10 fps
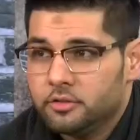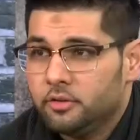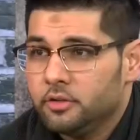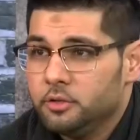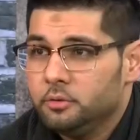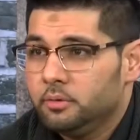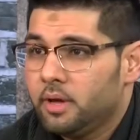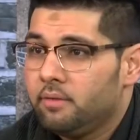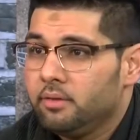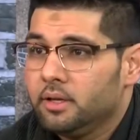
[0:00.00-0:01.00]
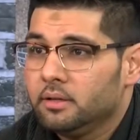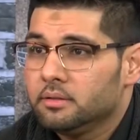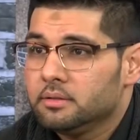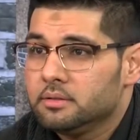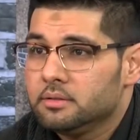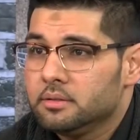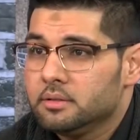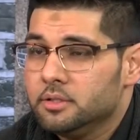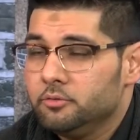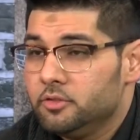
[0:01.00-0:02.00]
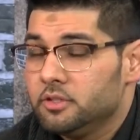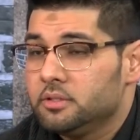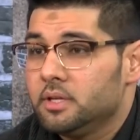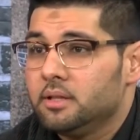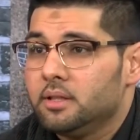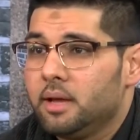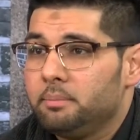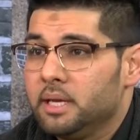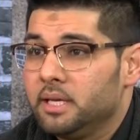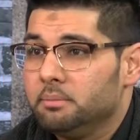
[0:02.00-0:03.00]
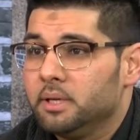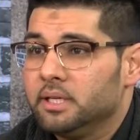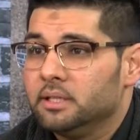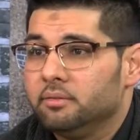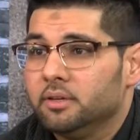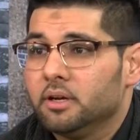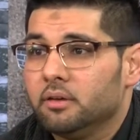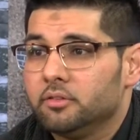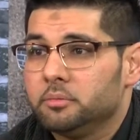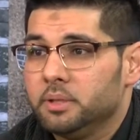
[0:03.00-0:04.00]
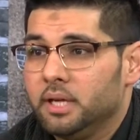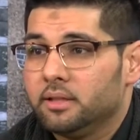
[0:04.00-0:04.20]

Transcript: of all, you've just said that making money and living comfortably,